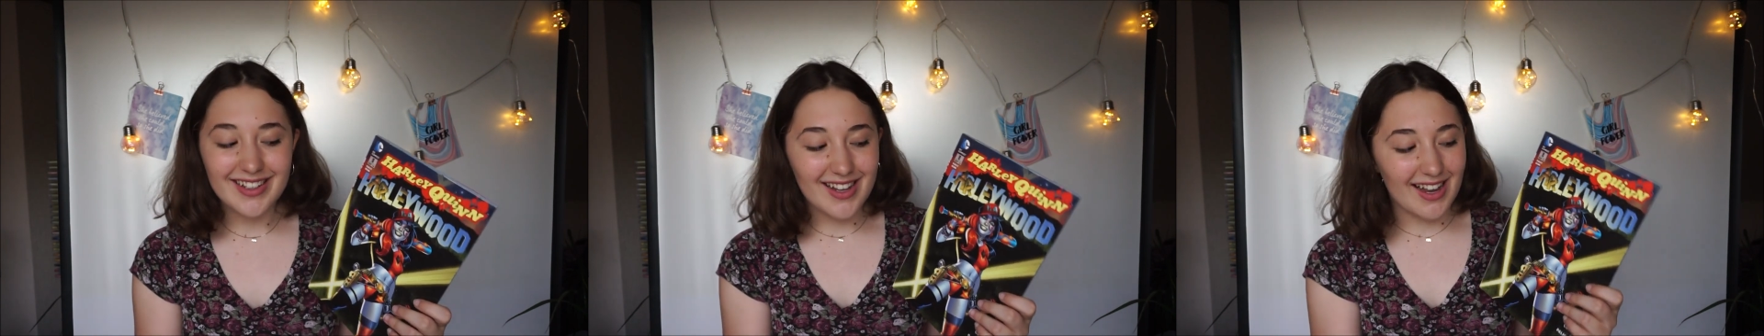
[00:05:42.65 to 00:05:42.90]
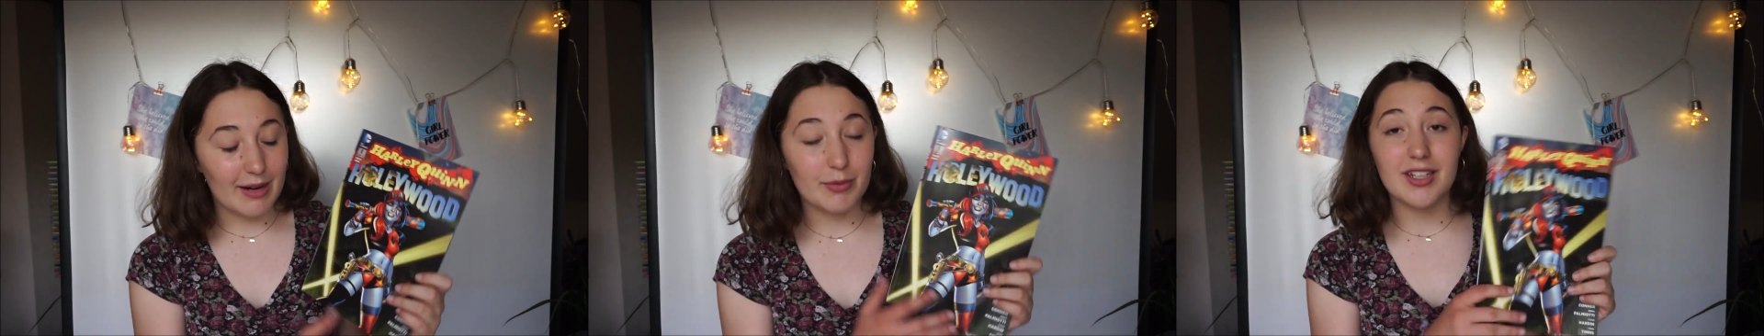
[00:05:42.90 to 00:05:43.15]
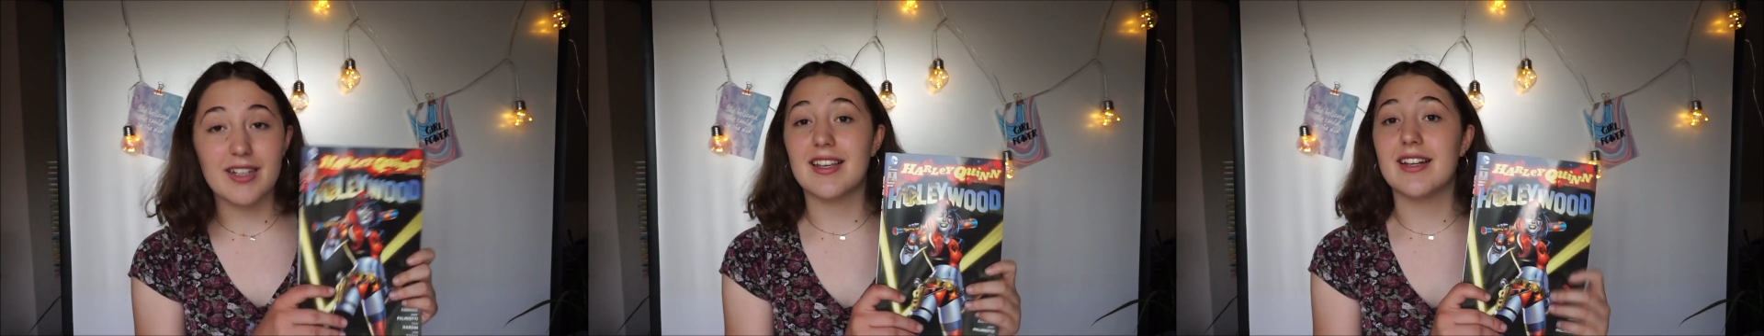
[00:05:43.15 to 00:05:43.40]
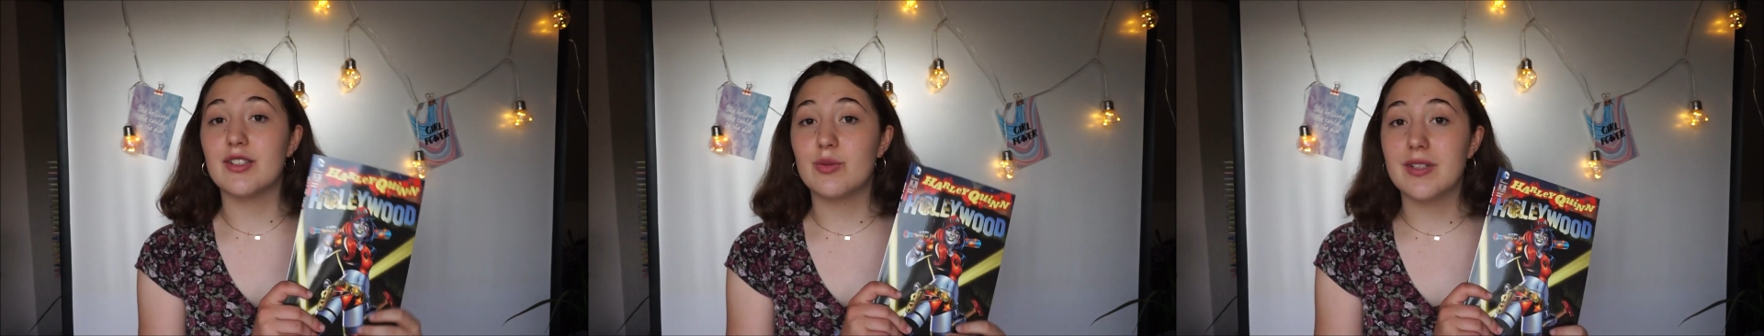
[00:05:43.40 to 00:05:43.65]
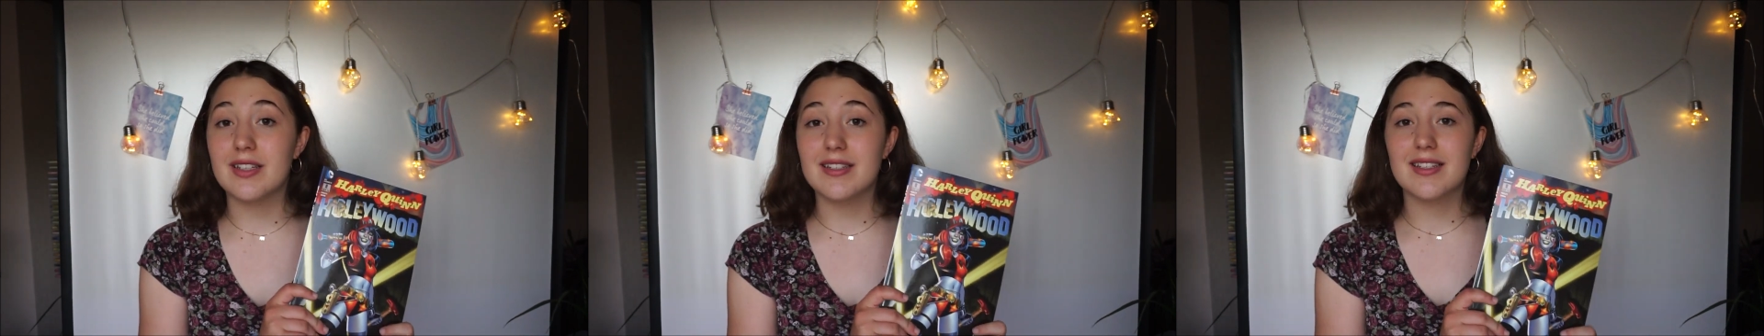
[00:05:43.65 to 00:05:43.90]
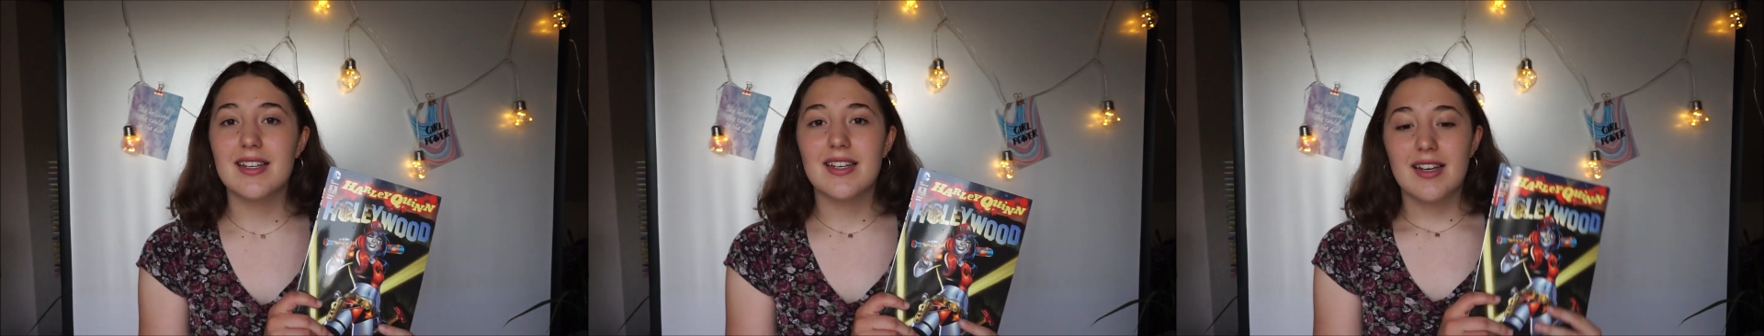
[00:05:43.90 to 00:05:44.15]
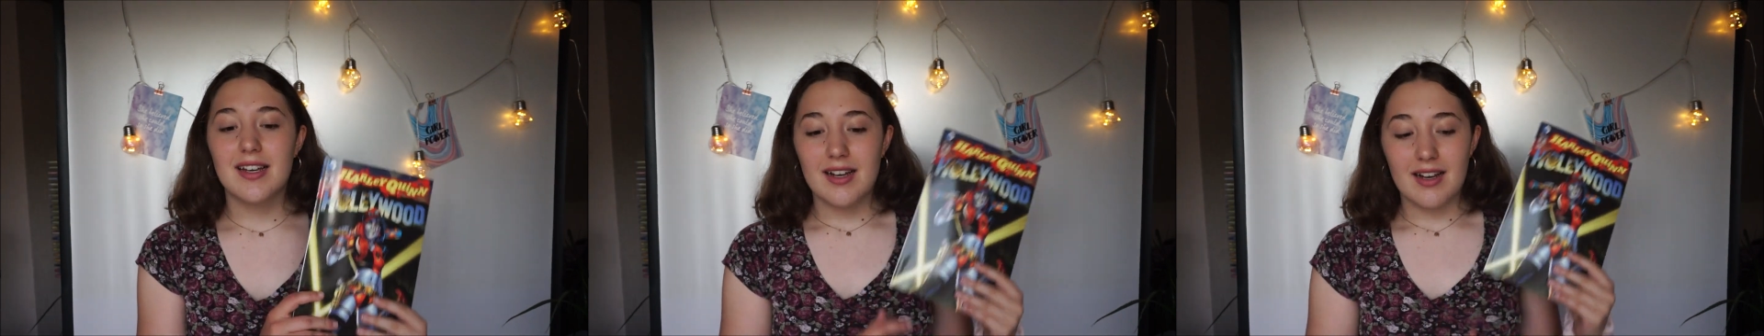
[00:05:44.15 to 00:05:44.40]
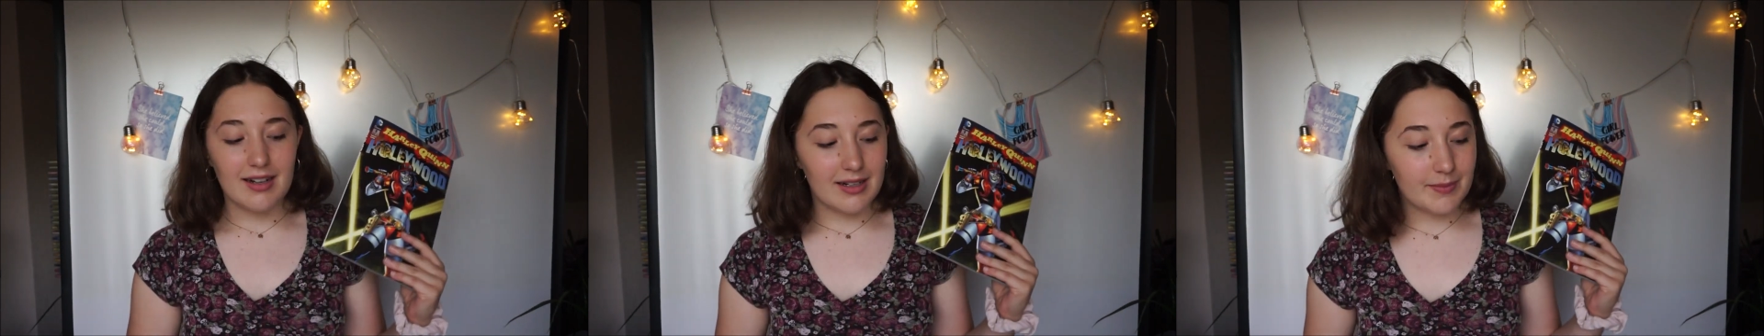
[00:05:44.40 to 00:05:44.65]
And I'm really excited to read this.
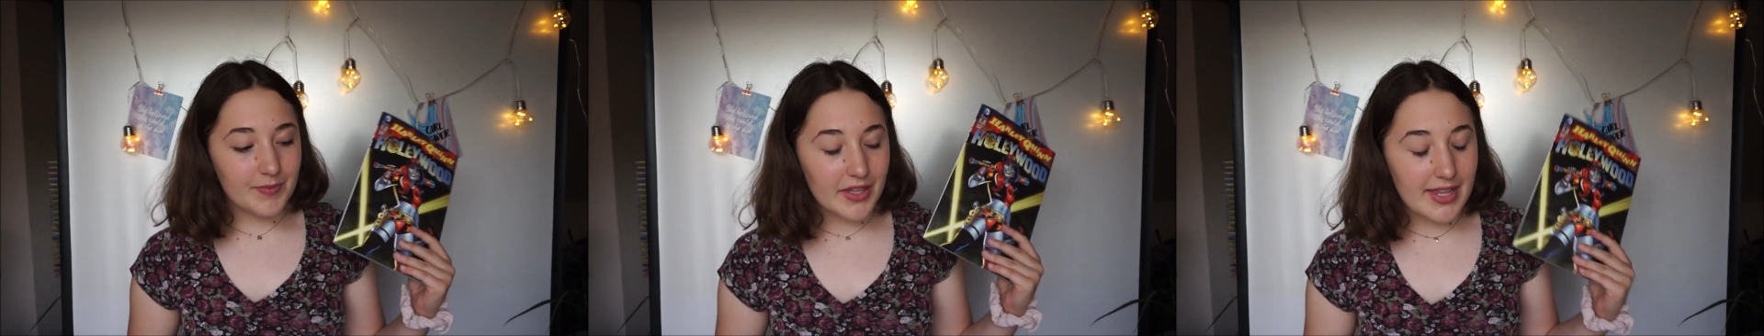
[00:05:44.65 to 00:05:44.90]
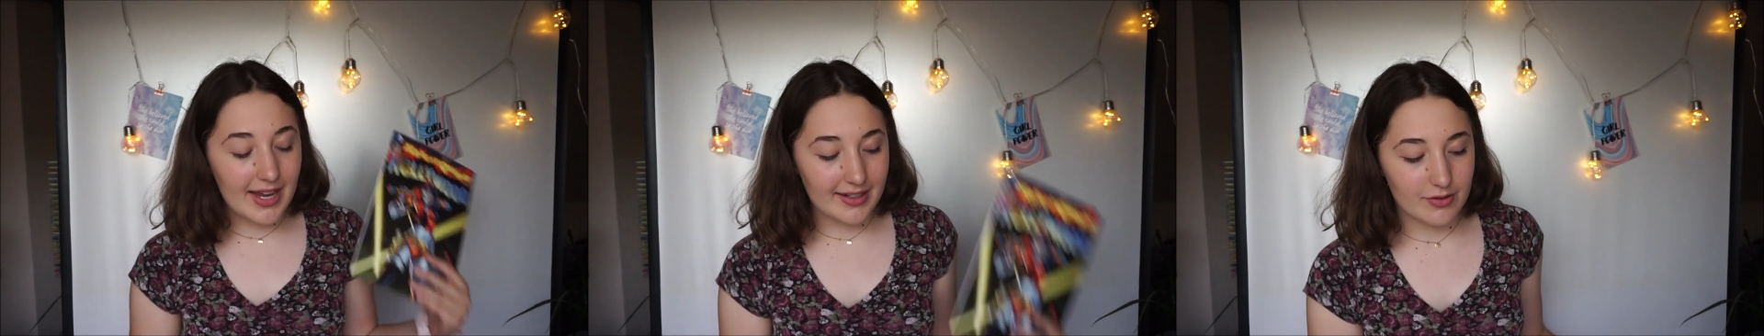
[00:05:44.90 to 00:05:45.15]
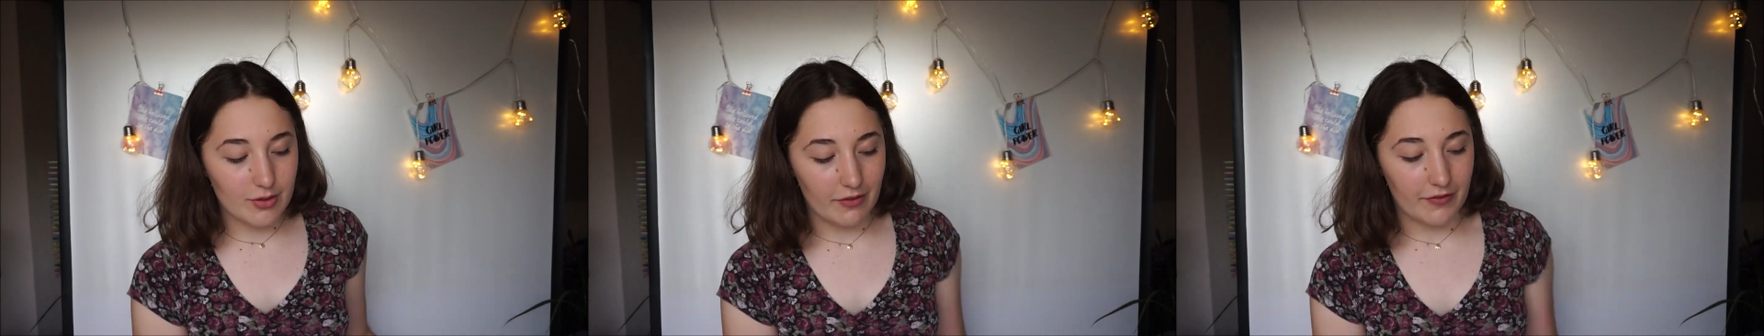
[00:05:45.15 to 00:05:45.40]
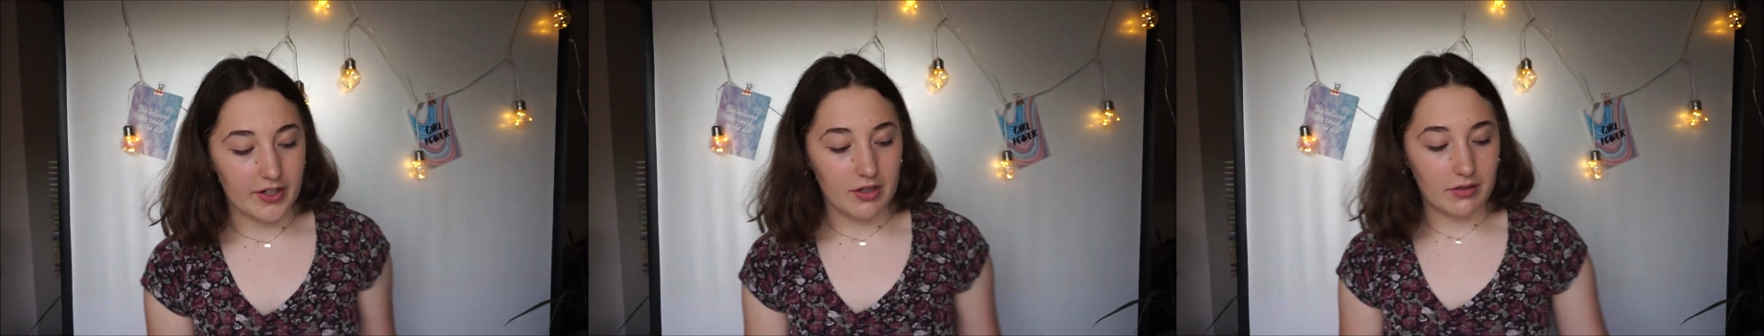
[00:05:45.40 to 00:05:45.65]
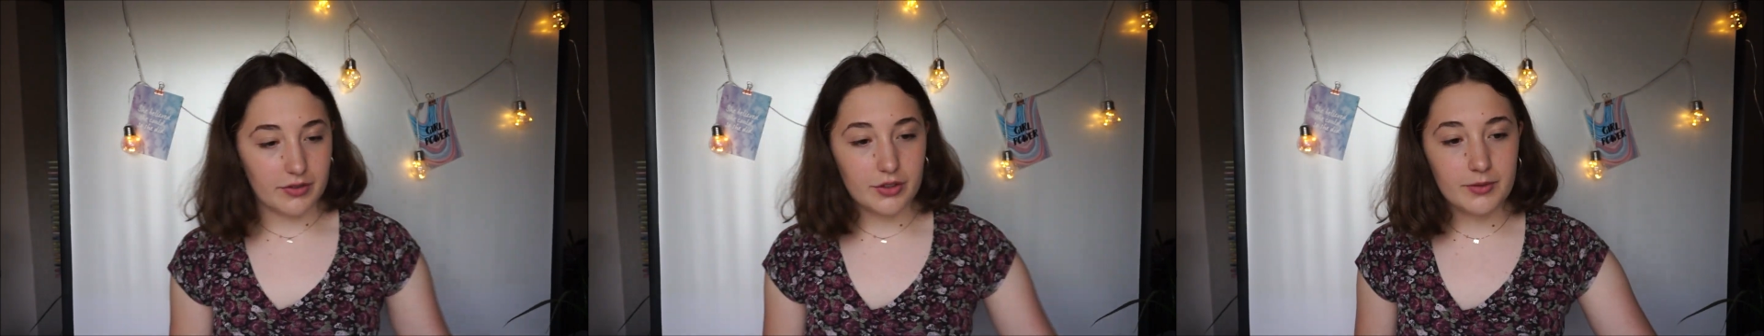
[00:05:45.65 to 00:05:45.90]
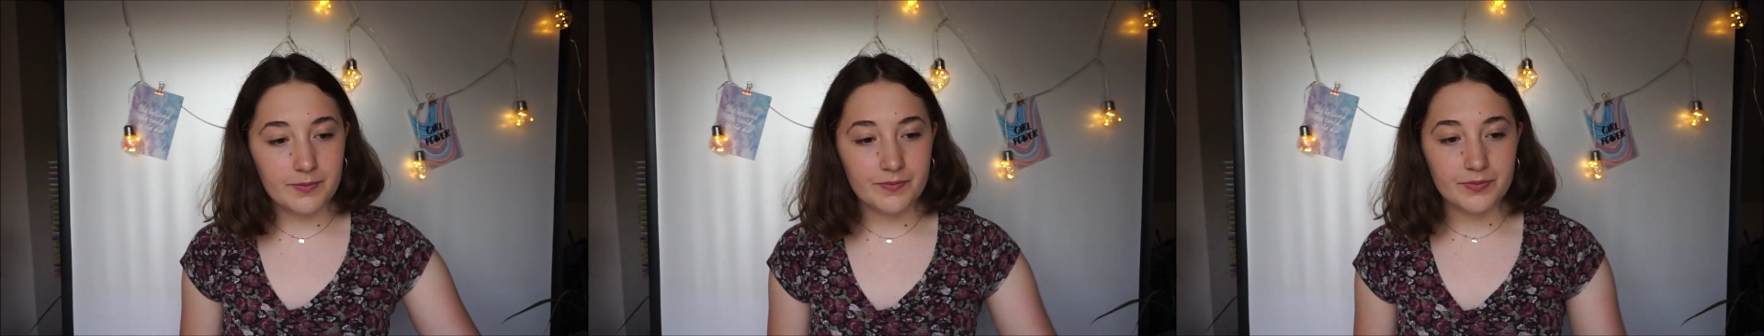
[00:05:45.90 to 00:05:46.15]
The next graphic novel